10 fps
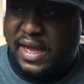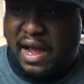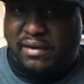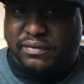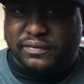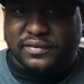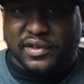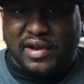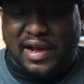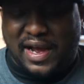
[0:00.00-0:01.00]

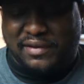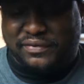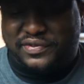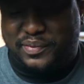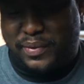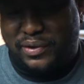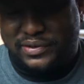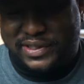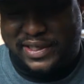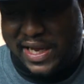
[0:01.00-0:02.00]
I've
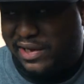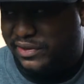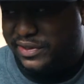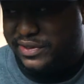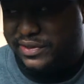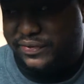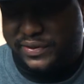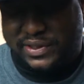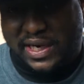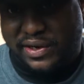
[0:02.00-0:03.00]
spoke to countless
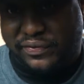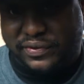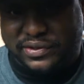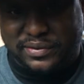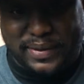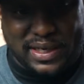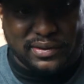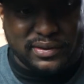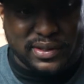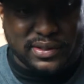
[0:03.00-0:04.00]
photographers
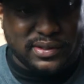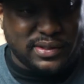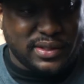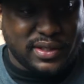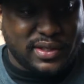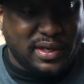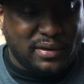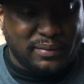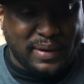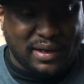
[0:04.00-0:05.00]
about this,
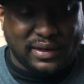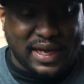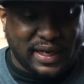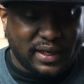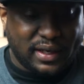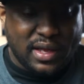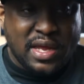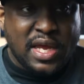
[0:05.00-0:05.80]
about lighting.